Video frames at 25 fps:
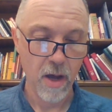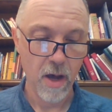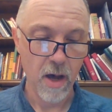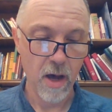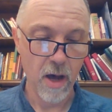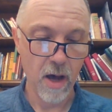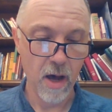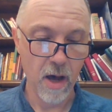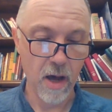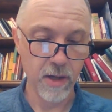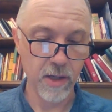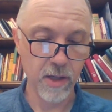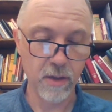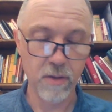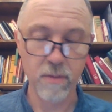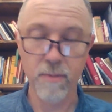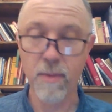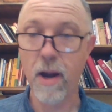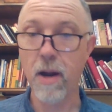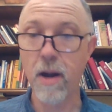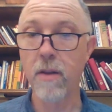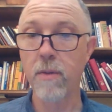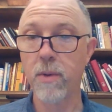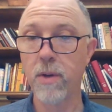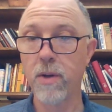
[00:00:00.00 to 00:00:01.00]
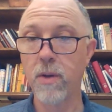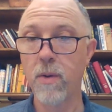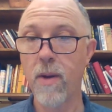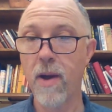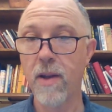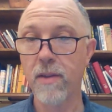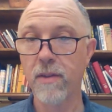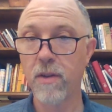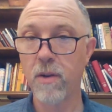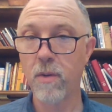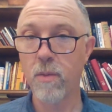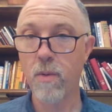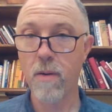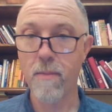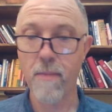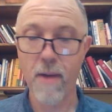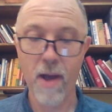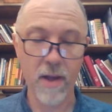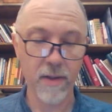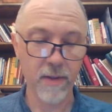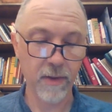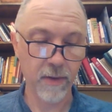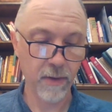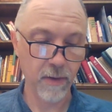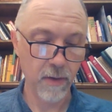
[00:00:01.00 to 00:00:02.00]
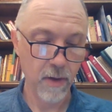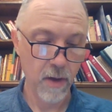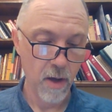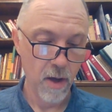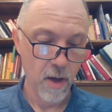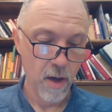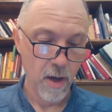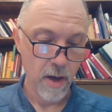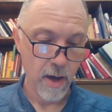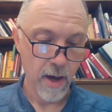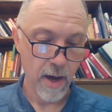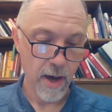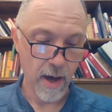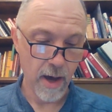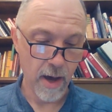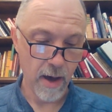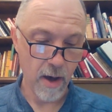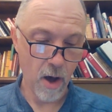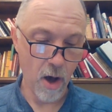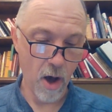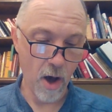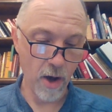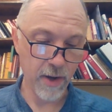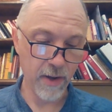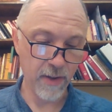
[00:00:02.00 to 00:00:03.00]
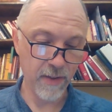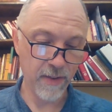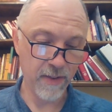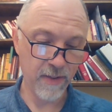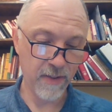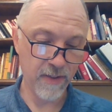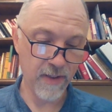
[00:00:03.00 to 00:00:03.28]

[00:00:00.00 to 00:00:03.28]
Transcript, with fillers: Uh, just a reminder that we do ask you to wear masks. Uh, August